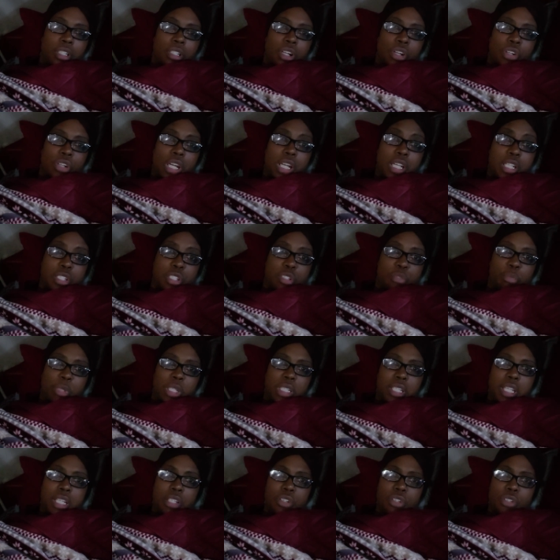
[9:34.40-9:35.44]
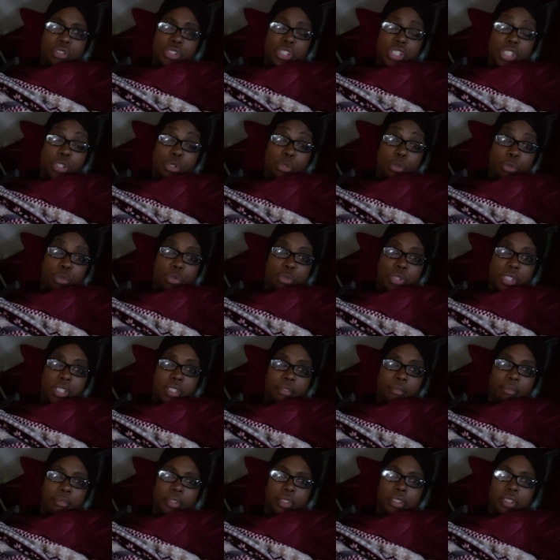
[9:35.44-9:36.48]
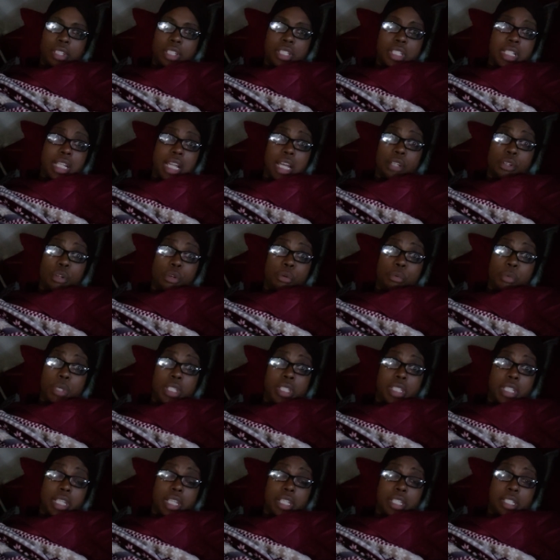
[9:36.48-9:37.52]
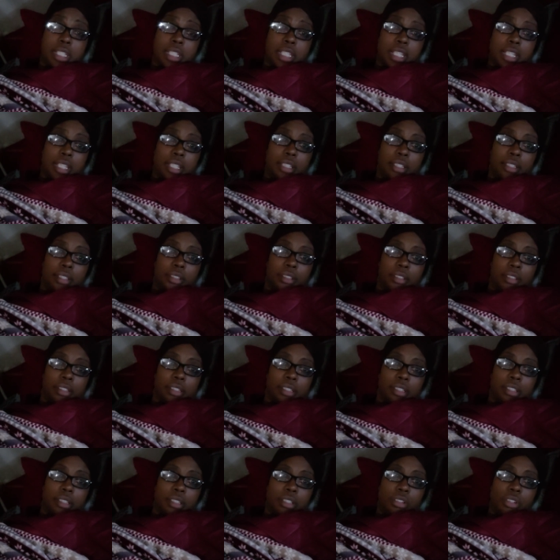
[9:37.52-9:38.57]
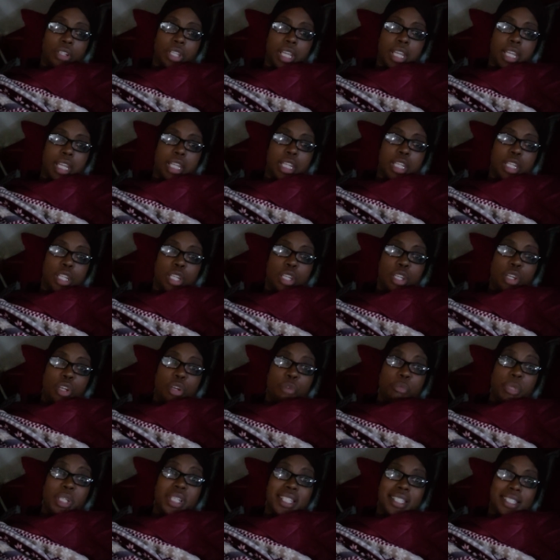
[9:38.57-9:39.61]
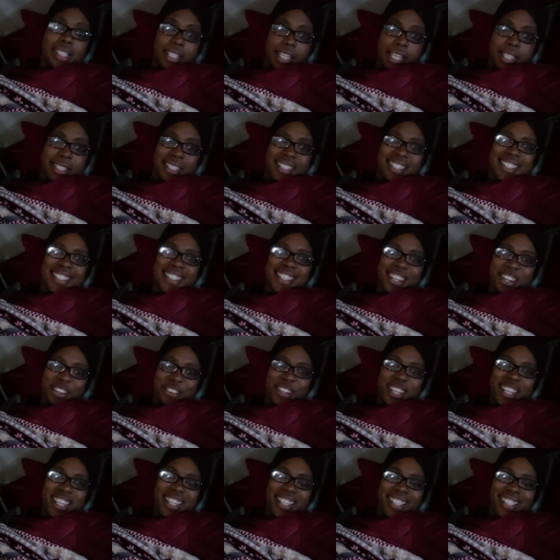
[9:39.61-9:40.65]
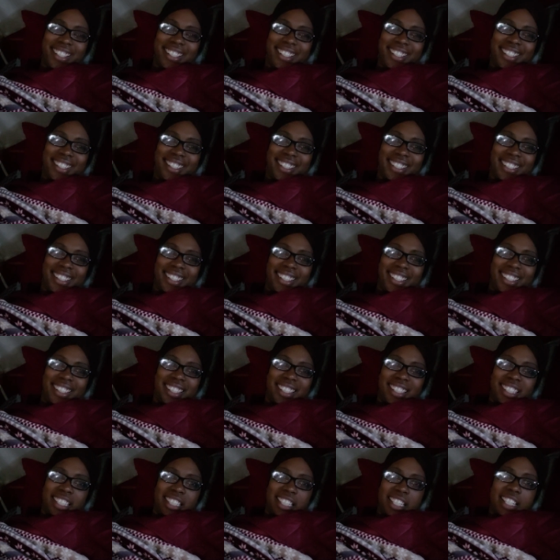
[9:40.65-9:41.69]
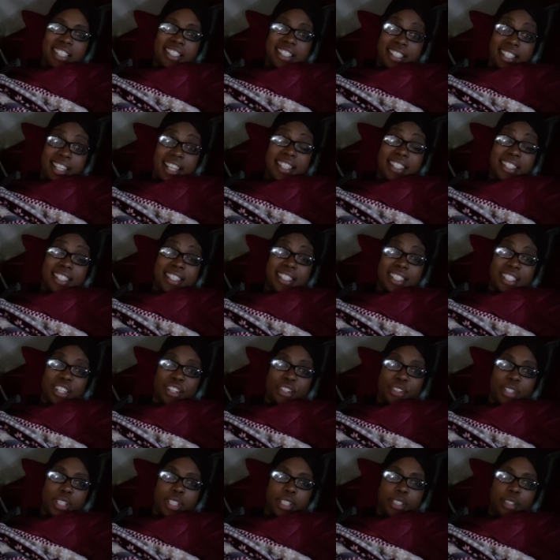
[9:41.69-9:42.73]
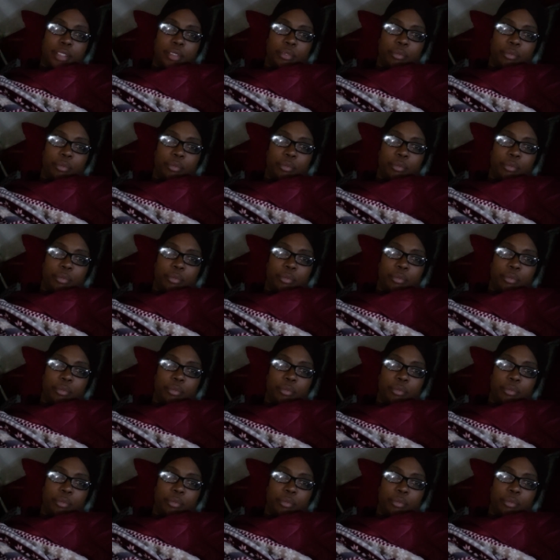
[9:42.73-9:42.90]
her husband and her children. It's not always easy, okay? But it's necessary. It's necessary.